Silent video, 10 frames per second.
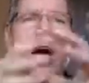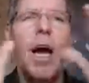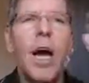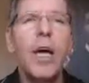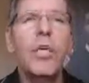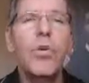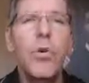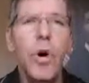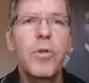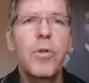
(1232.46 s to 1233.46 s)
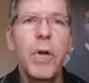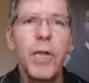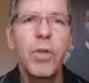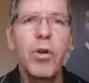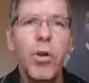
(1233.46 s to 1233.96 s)
Are you
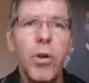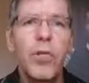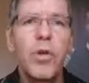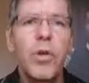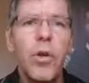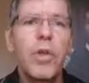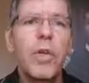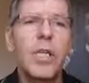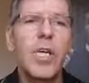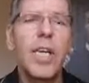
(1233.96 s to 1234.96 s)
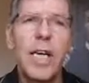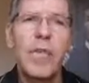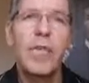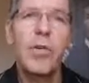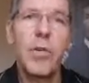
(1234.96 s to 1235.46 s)
optimizing all of your contacts,
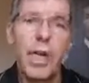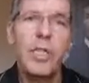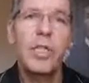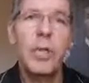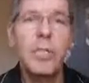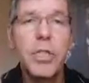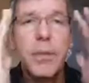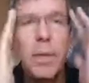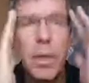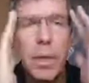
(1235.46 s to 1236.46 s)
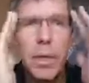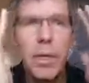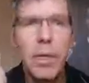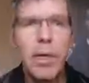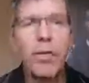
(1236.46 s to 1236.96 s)
connections, and relationships?
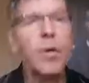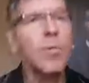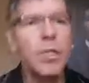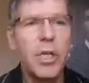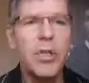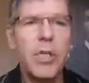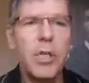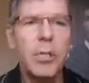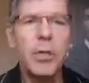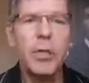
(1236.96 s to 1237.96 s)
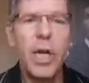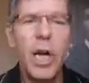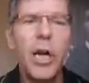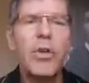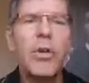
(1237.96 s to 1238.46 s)
If you've got to be strategic, because
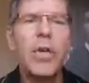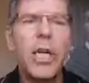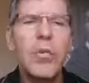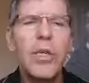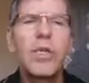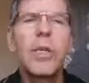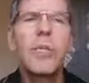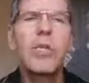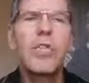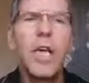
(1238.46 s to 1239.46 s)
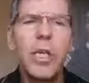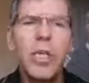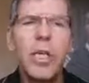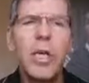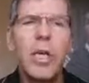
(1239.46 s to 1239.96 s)
are your networks
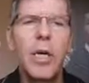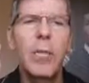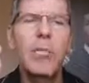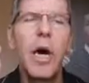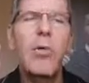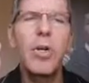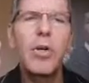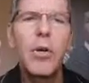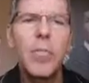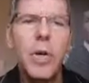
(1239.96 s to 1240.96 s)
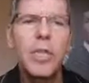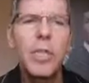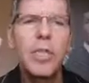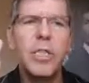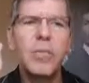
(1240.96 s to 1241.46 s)
simultaneously powering your
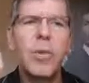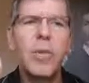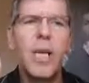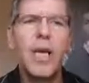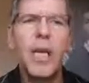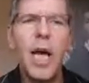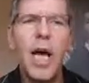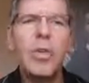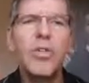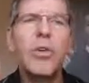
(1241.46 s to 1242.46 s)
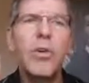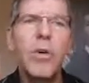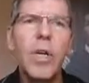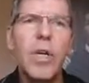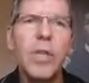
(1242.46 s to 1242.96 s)
business, bottom line, and your own
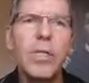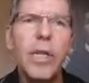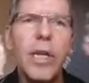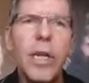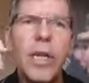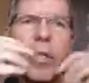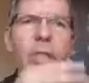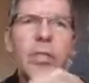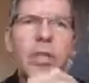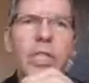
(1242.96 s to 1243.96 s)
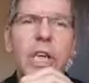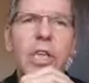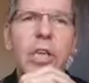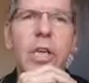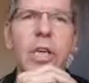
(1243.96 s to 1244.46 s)
career
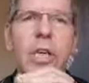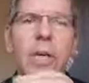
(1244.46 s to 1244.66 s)
trajectory?